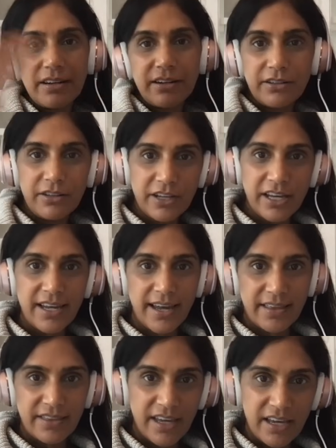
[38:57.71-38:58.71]
They're looking
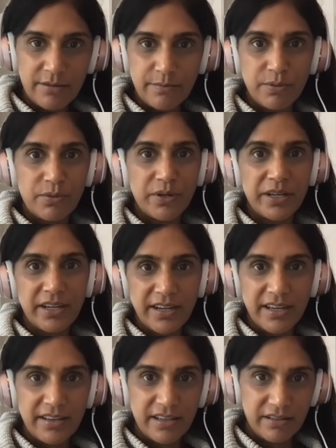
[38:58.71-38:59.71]
at the end point
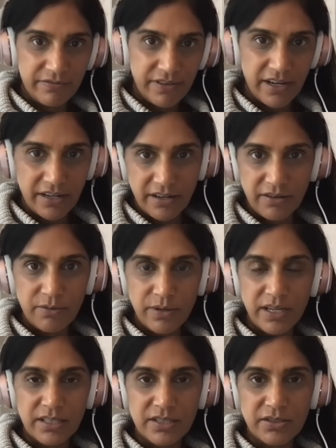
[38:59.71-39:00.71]
and then finding a
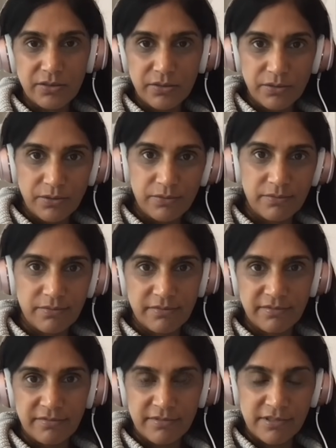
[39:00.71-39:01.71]
way to
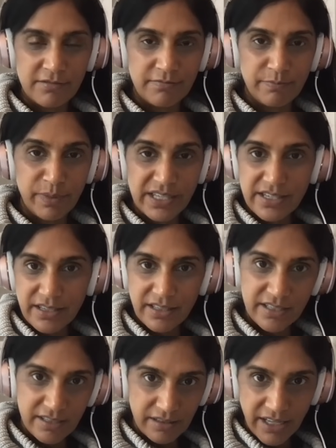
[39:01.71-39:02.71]

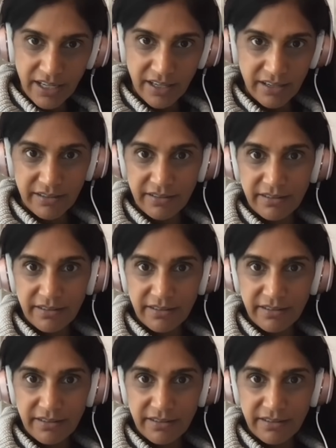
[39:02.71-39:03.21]
basically delay